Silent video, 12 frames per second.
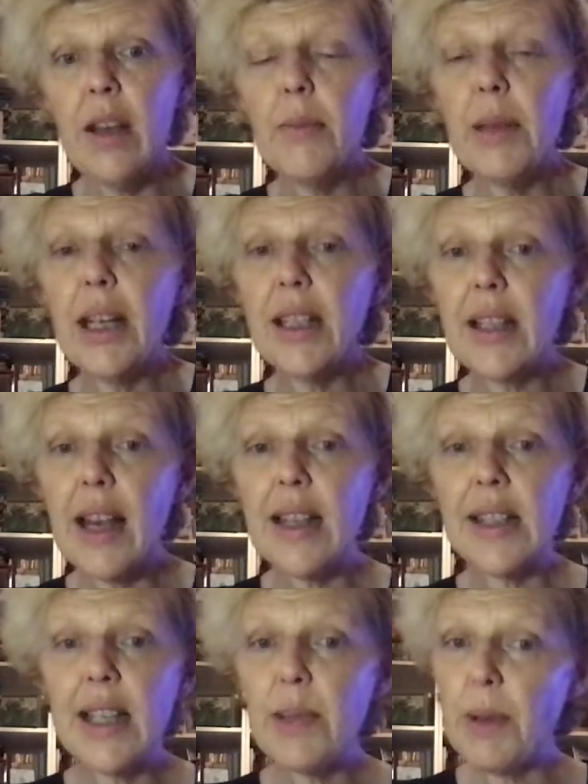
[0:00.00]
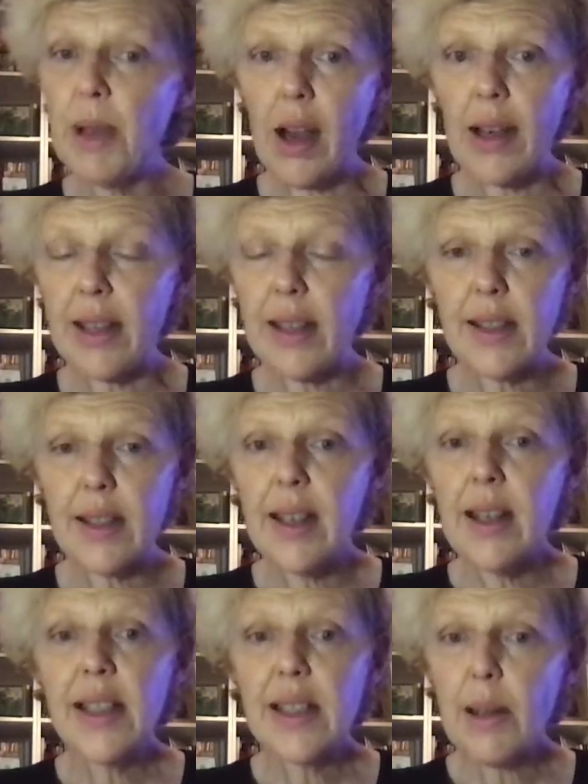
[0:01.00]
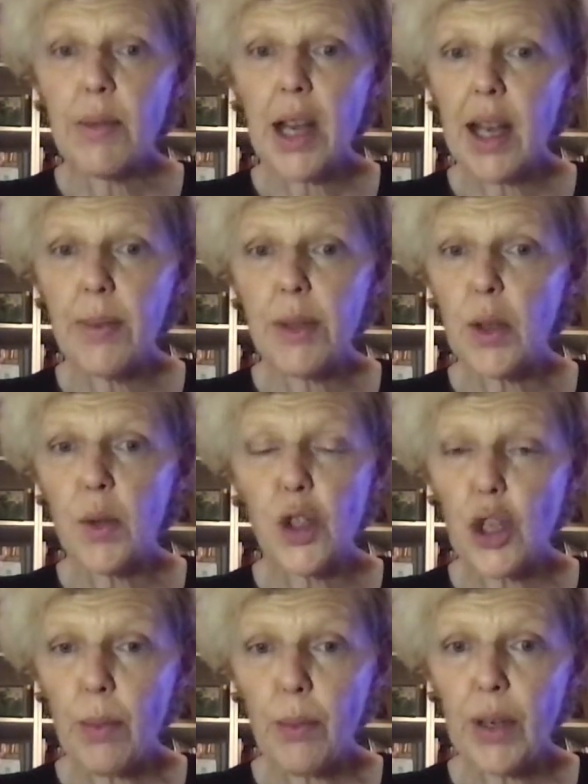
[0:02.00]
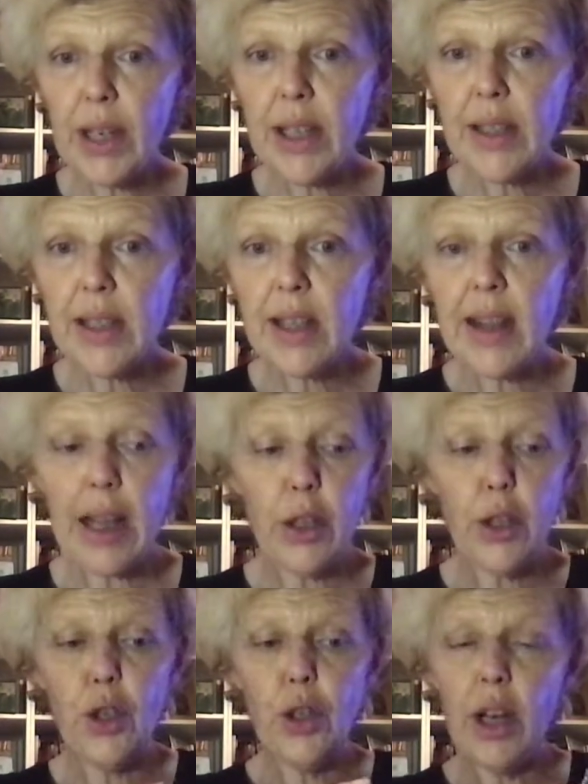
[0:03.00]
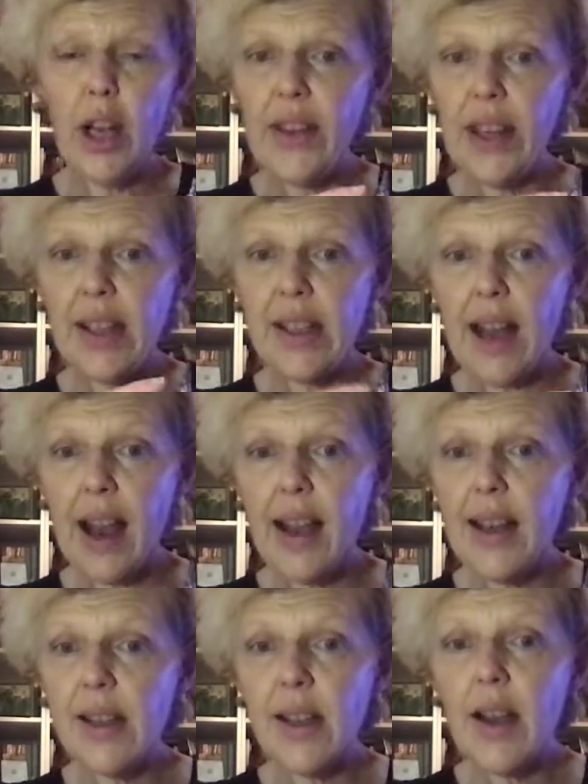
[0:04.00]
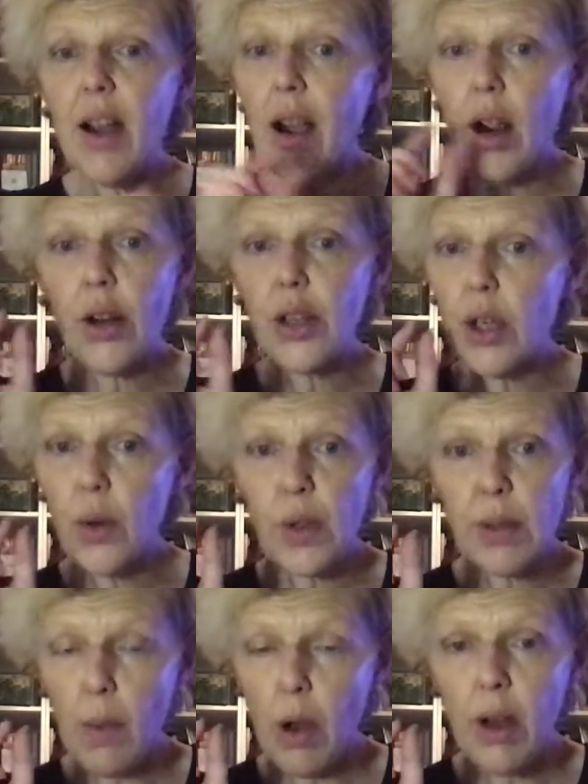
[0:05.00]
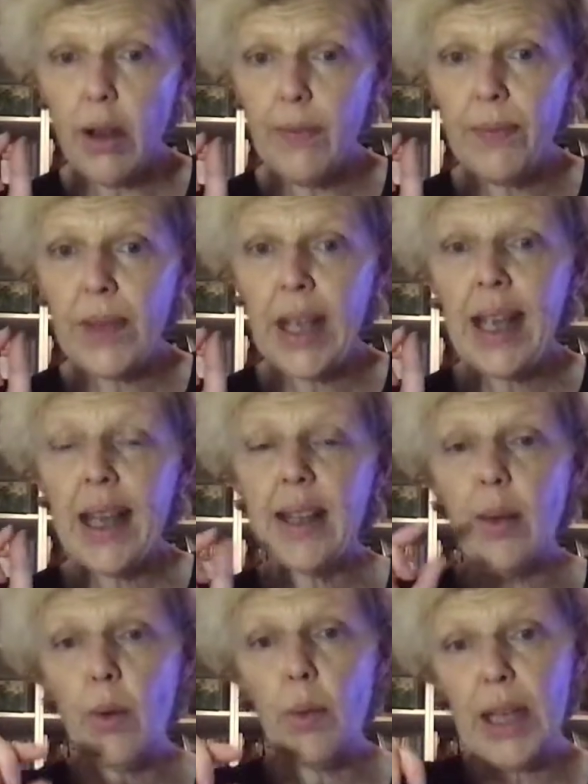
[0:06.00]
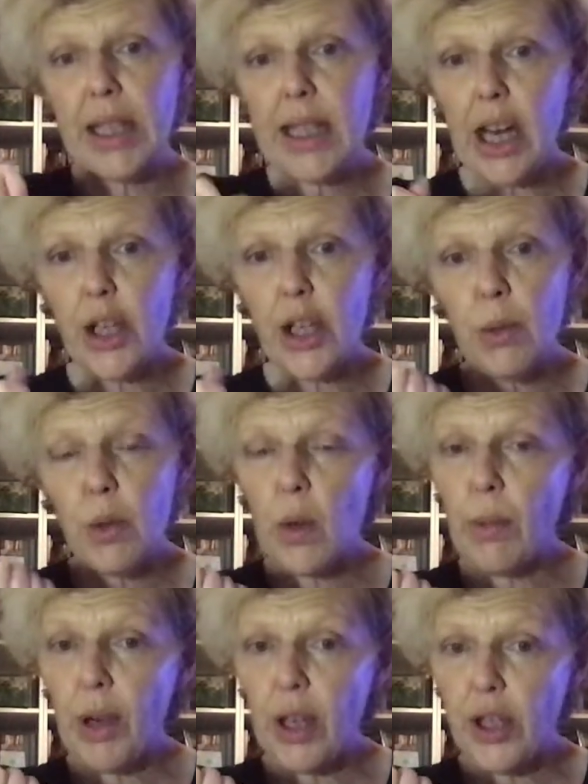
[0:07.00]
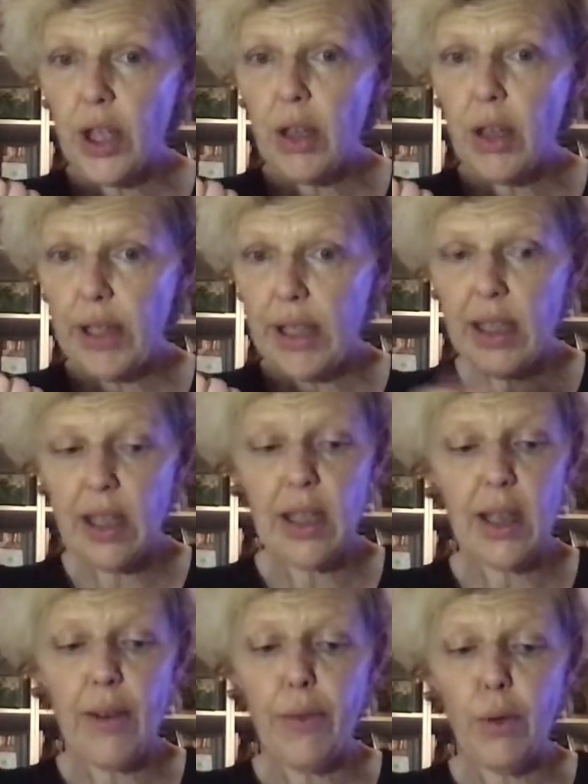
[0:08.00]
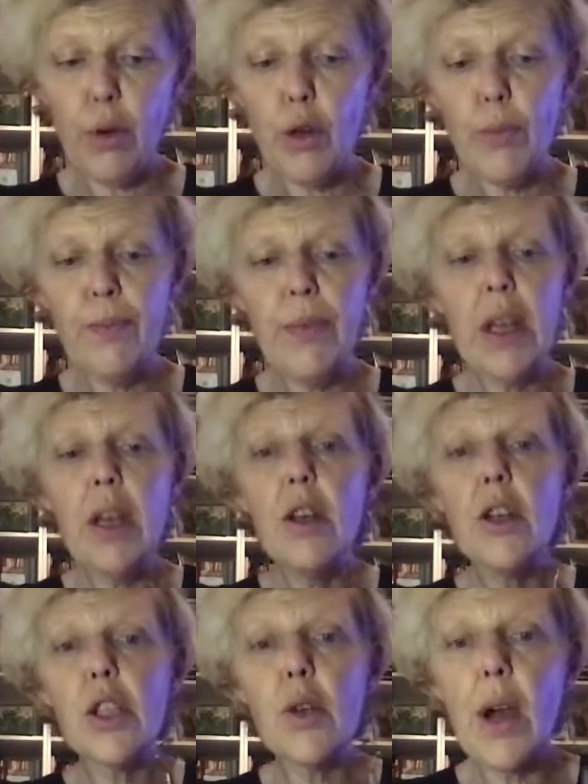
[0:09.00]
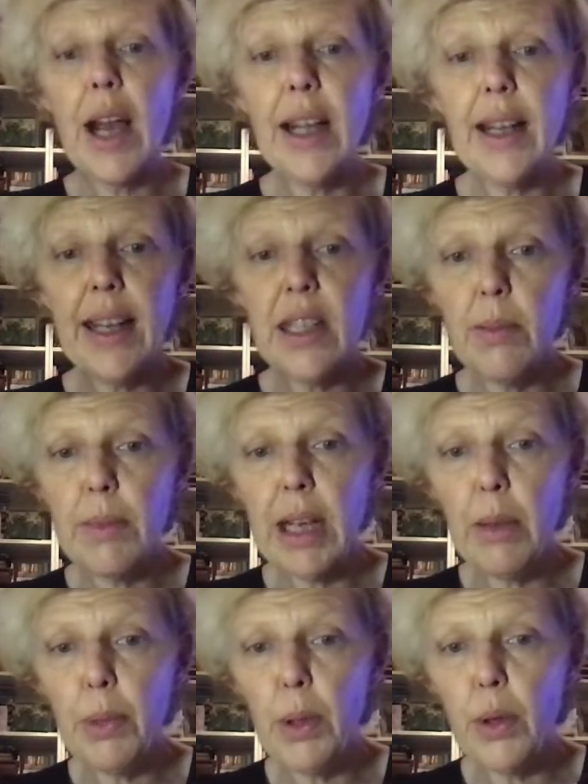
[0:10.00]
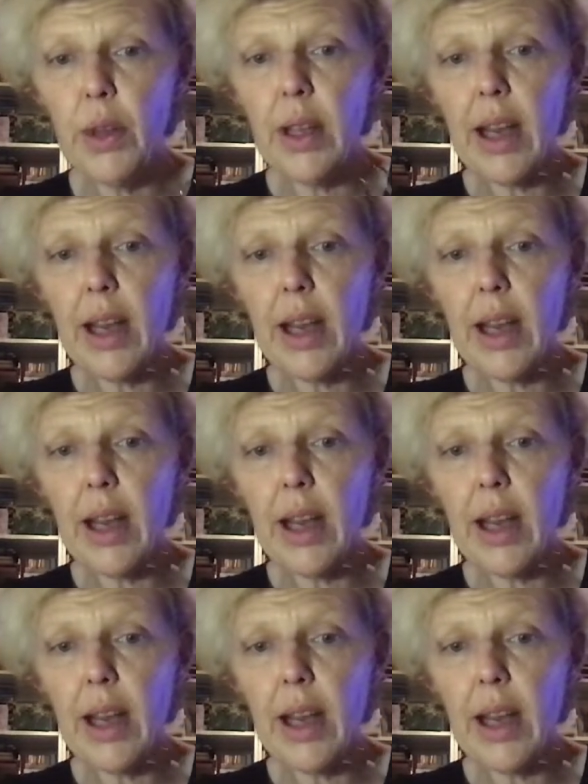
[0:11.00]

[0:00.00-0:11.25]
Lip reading: because guys, let's be honest, sometimes those jump rings that look good on this size are so small that when we attach them to a project there isn't enough room. So I like to make both.